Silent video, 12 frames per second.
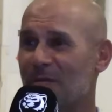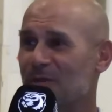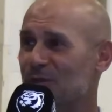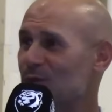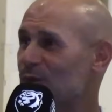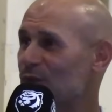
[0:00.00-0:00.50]

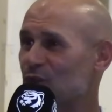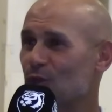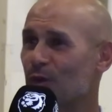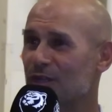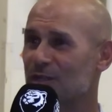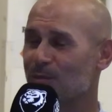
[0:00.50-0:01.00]
probably two of the
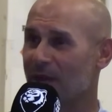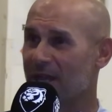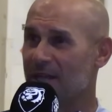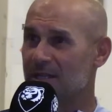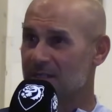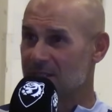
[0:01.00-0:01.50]
shortest
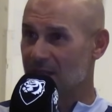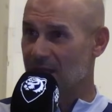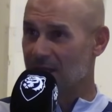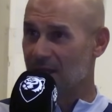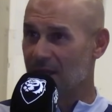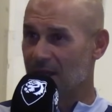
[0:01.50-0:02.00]
players
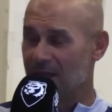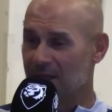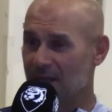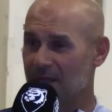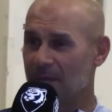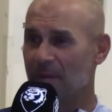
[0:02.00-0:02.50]
in the
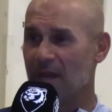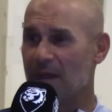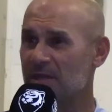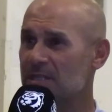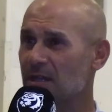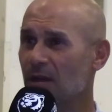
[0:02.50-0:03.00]

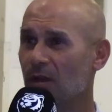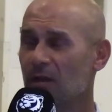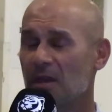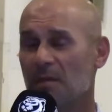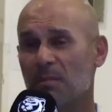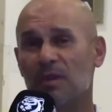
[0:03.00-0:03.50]
MSL,
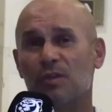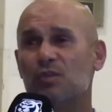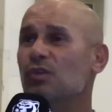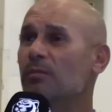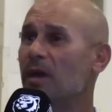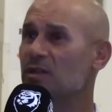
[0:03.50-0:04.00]
but the
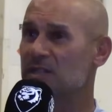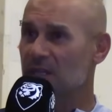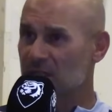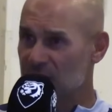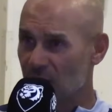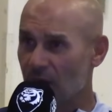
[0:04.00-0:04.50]
two most
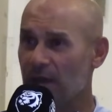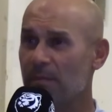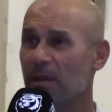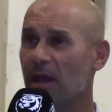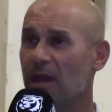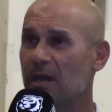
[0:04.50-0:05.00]
exciting
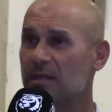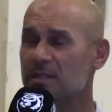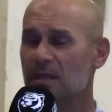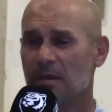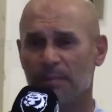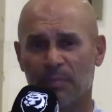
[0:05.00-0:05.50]

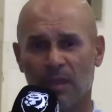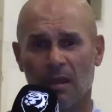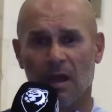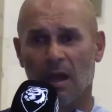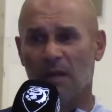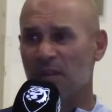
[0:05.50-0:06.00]
players.
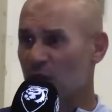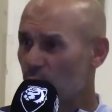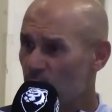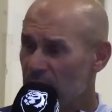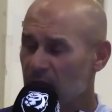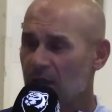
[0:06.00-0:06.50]
They're
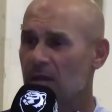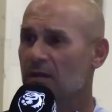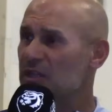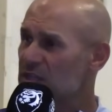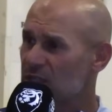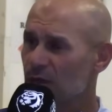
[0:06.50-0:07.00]
quick,
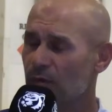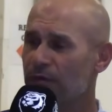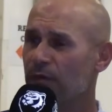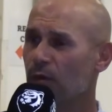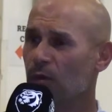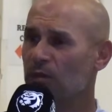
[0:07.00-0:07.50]
they're
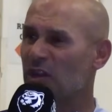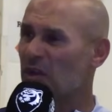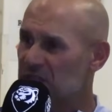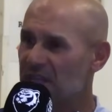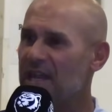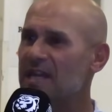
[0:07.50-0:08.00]
skillful, they've
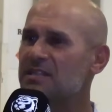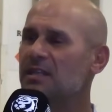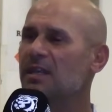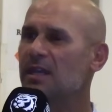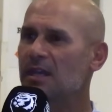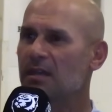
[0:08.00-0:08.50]
got
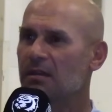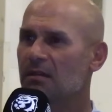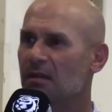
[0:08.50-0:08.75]
tenacity,